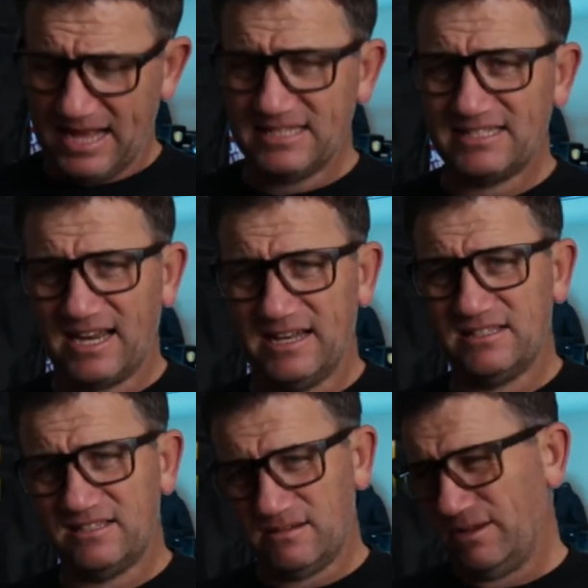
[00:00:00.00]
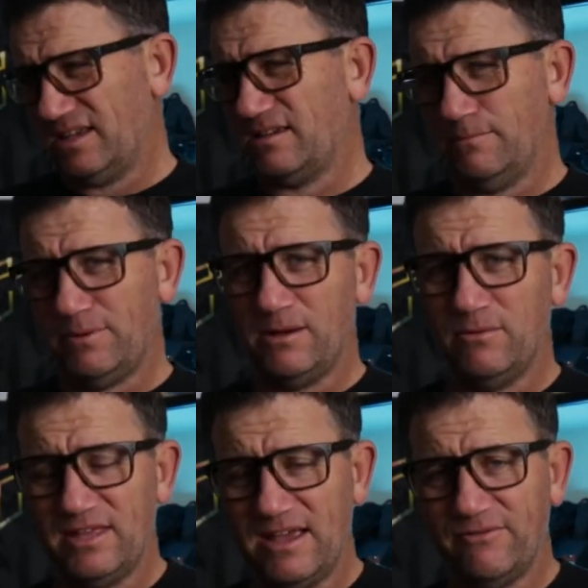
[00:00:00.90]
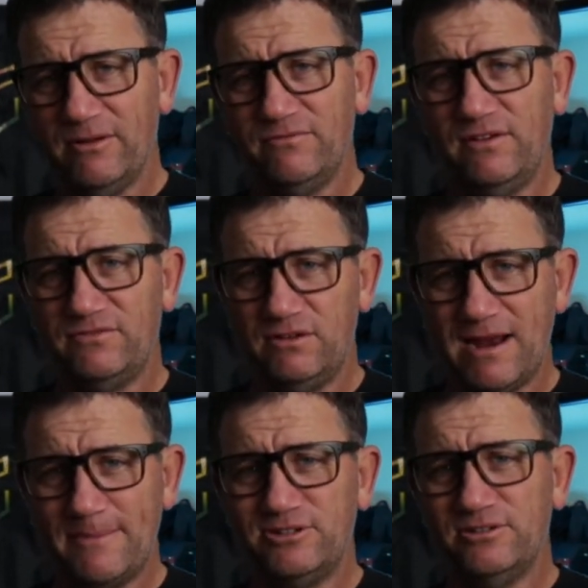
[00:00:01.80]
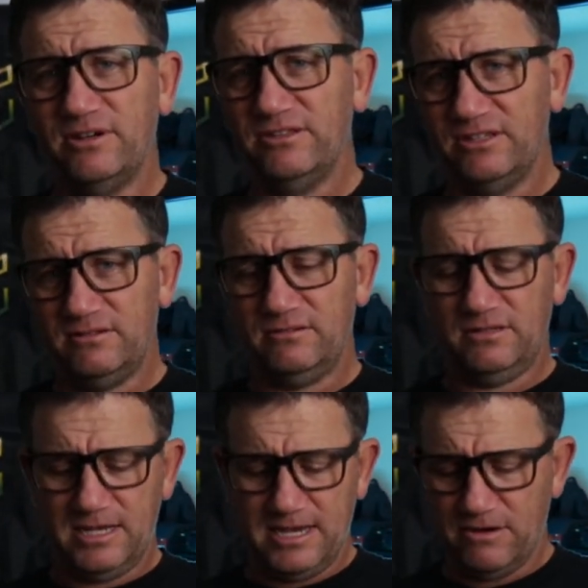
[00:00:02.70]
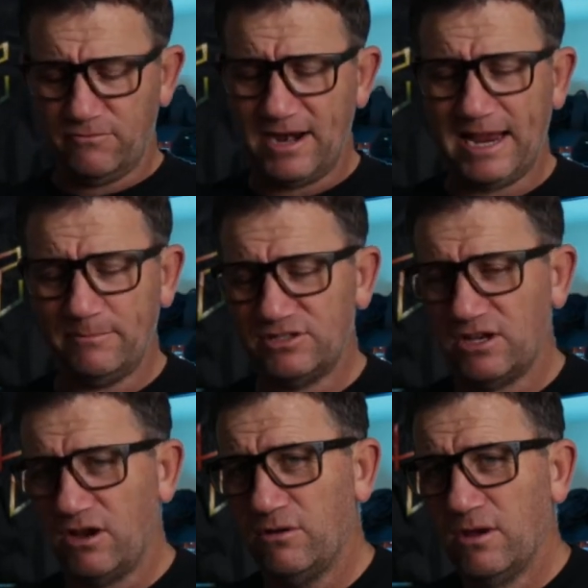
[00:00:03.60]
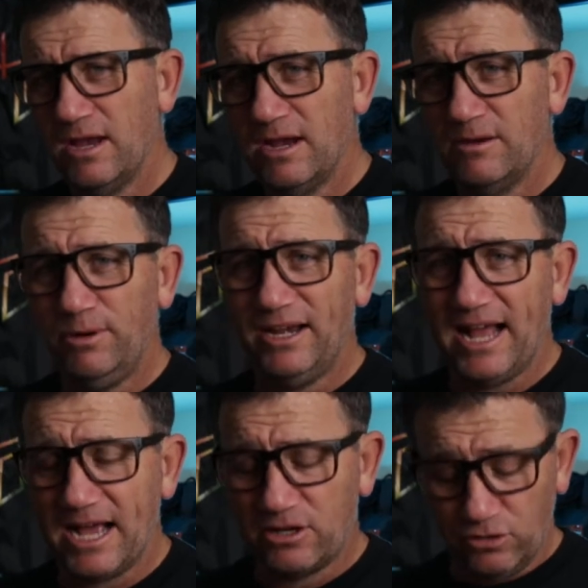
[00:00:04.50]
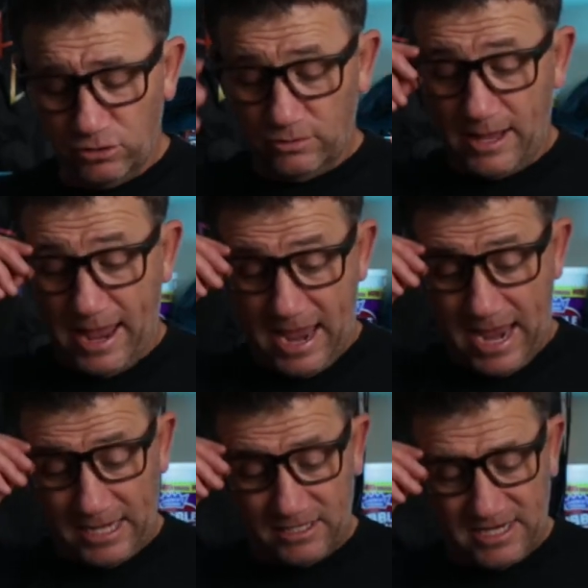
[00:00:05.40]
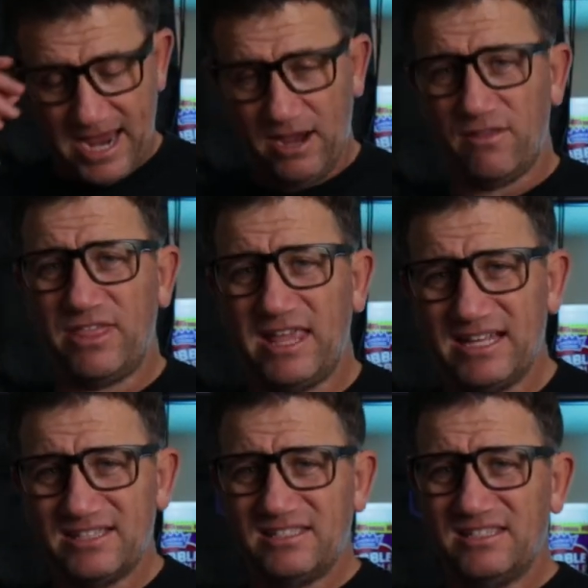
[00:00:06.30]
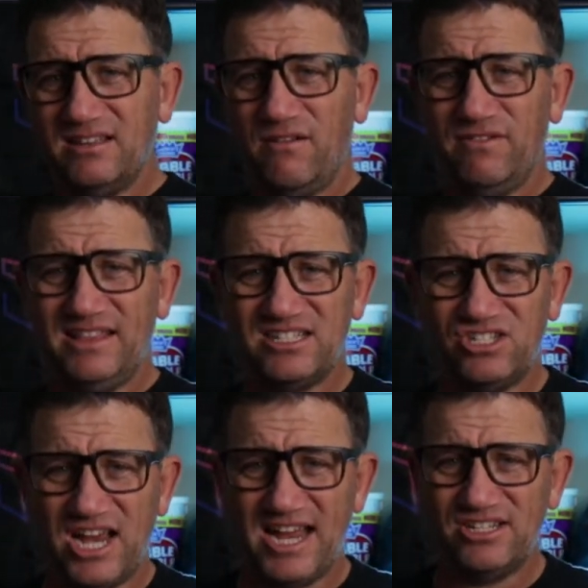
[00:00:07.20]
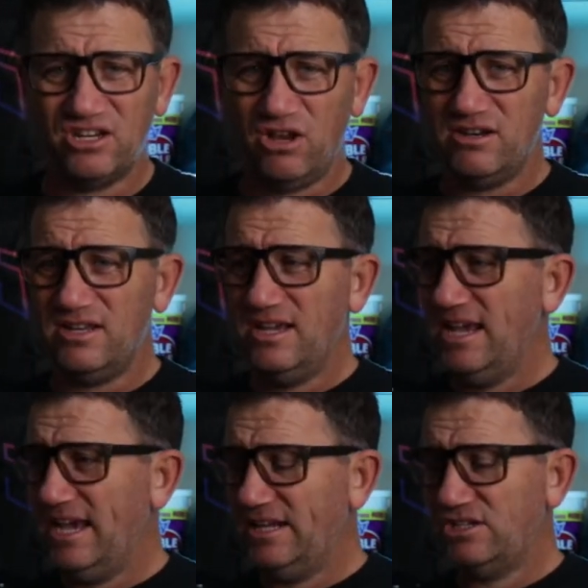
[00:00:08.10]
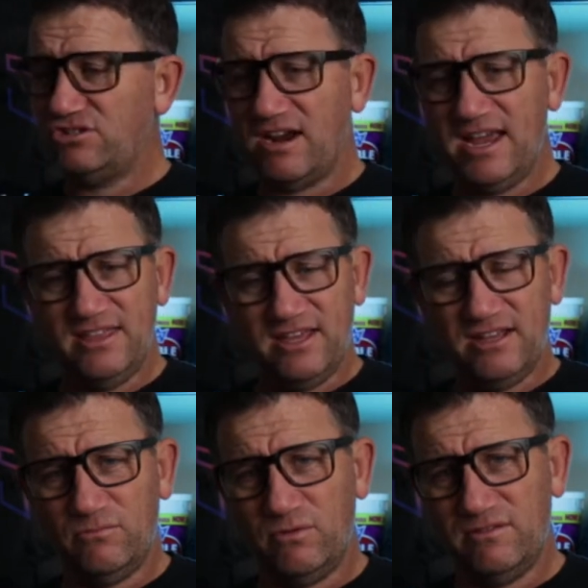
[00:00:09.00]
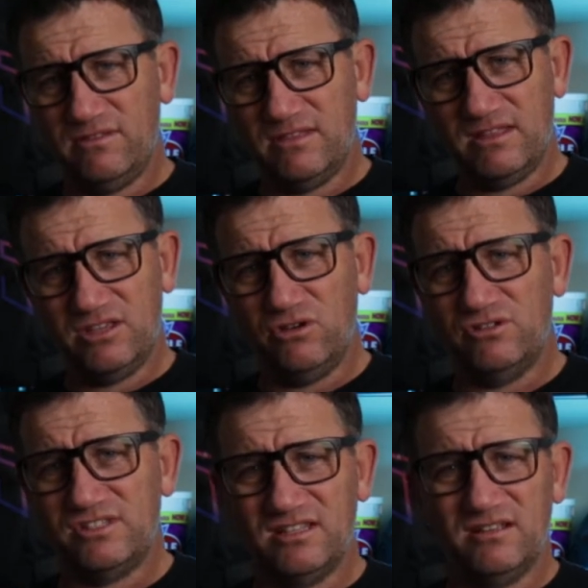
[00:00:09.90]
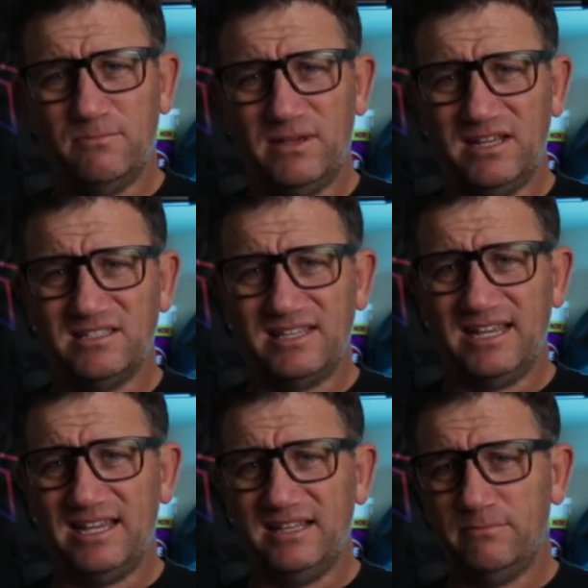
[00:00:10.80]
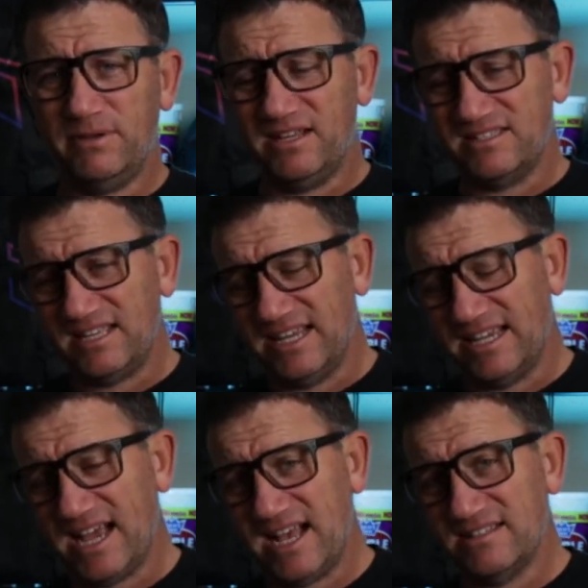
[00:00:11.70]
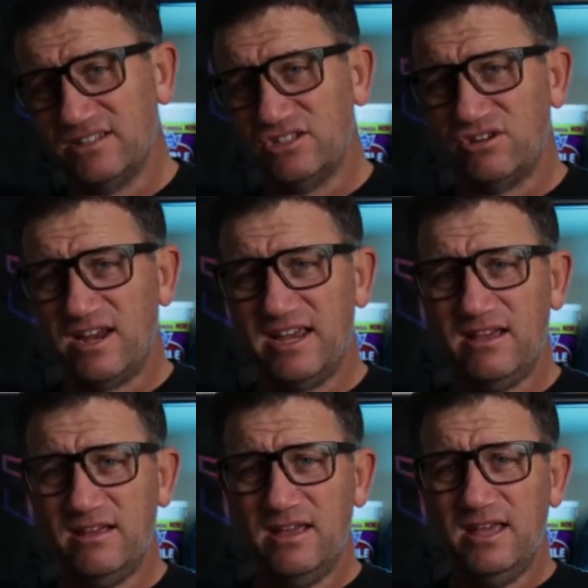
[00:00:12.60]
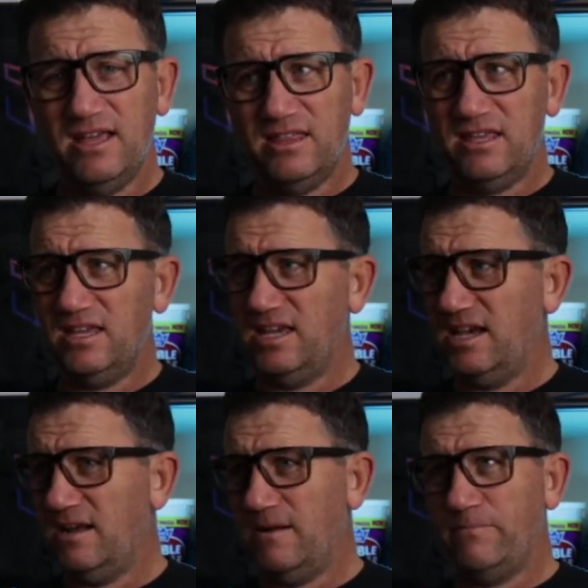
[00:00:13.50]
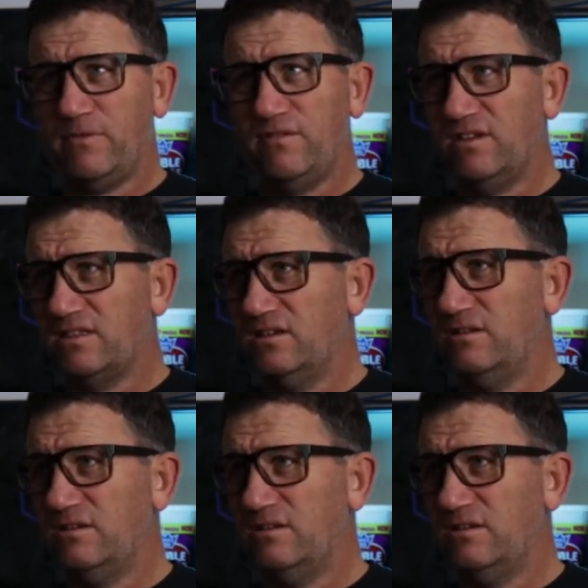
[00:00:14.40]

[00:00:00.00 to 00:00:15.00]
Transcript: It's going to compete with the F-150 Raptor and the Ram, so pretty darn cool. And yeah, I think that's changed a lot in Australia. Though, with the Utes are the biggest selling cars in Australia. I think